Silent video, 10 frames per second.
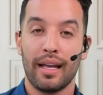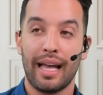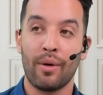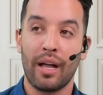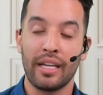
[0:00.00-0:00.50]

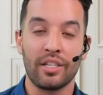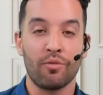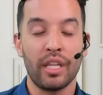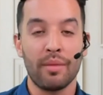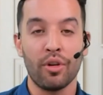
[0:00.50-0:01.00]
Now, and there's
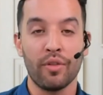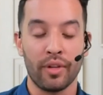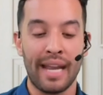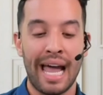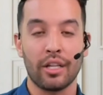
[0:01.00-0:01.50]
a really
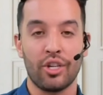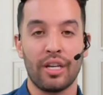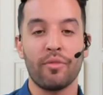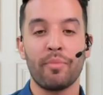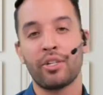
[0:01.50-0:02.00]
beautiful
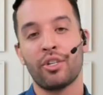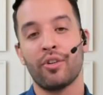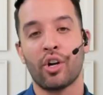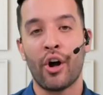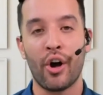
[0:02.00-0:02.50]
analogy. If you
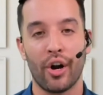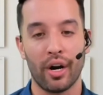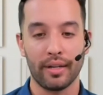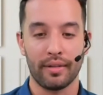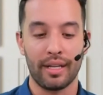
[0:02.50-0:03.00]
picture a
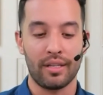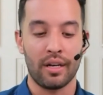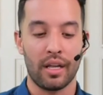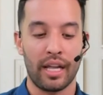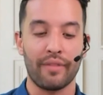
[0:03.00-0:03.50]
car that's
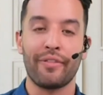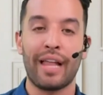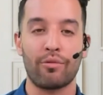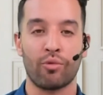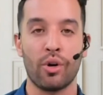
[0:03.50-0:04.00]
on like a
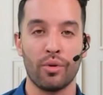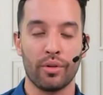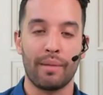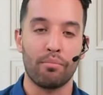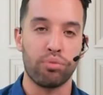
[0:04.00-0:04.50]
flat
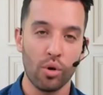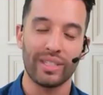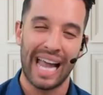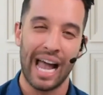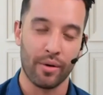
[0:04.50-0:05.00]
road that
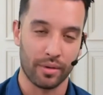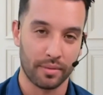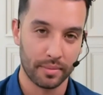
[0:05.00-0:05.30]
broke down,